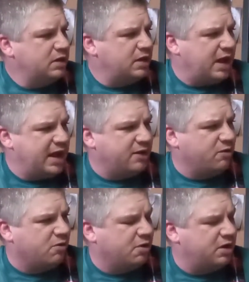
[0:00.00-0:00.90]
A
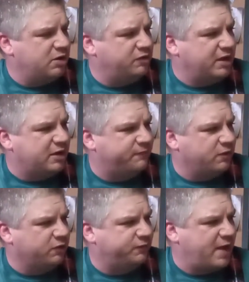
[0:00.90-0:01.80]
chord, you take your
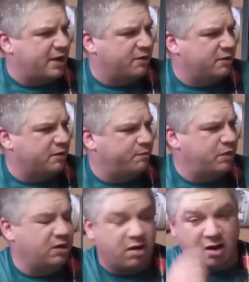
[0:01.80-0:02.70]
first finger,
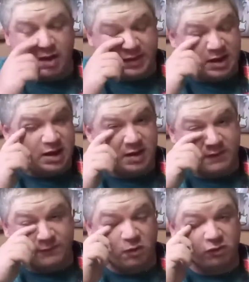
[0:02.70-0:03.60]
put it on the
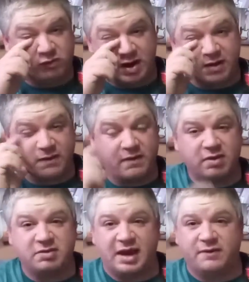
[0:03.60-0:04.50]
fourth string,
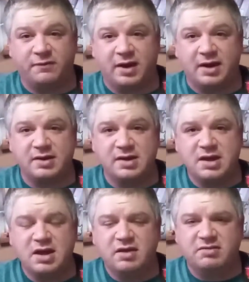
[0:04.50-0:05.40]
second fret.
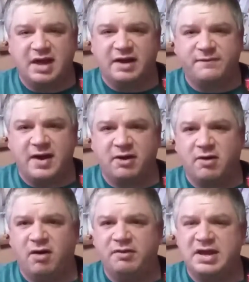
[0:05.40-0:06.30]
Second finger
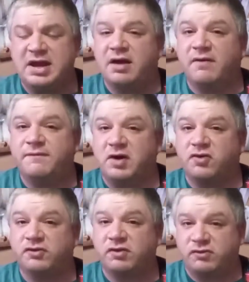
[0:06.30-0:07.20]
on the
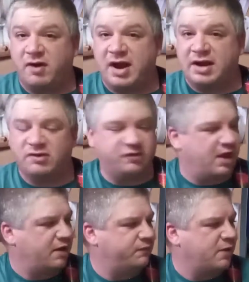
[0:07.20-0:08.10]
first string,
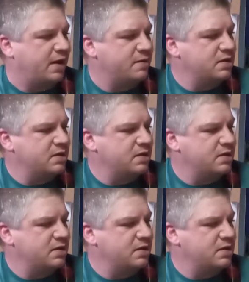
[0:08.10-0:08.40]
second fret.